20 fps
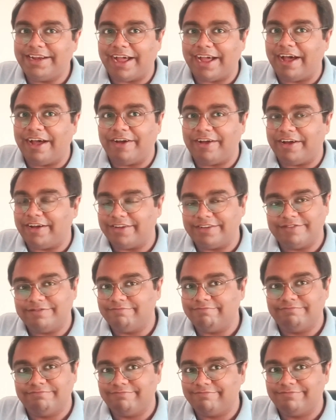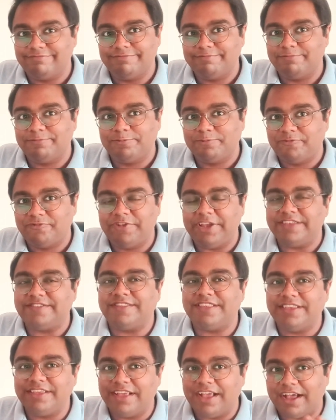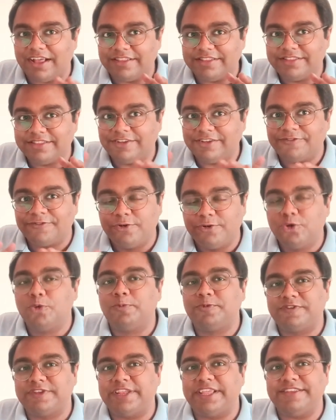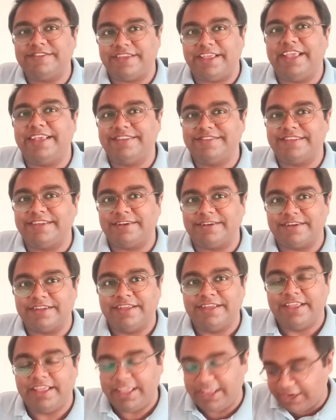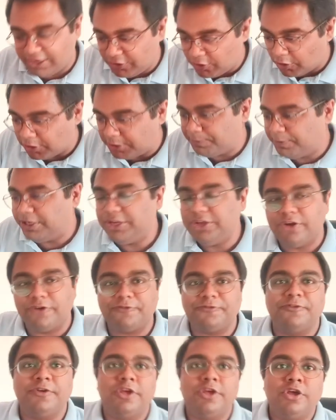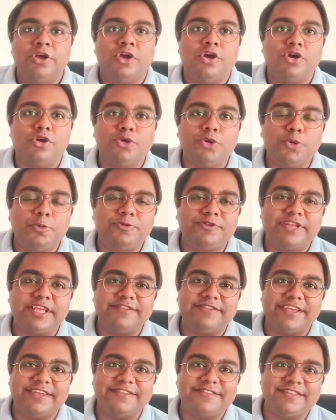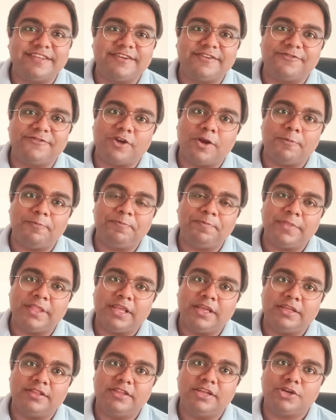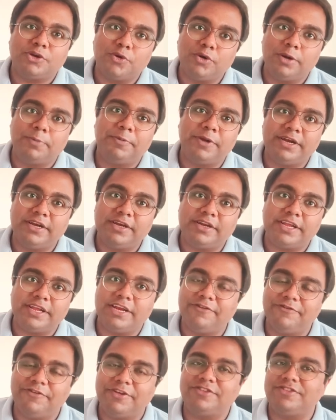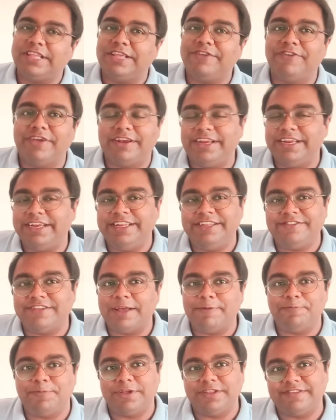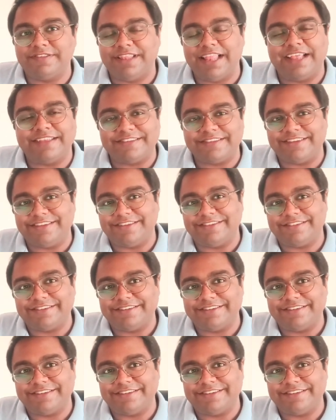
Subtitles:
are facing the group stage exit, ignominy of group stage exit from the tournament in which they were reigning champions last year.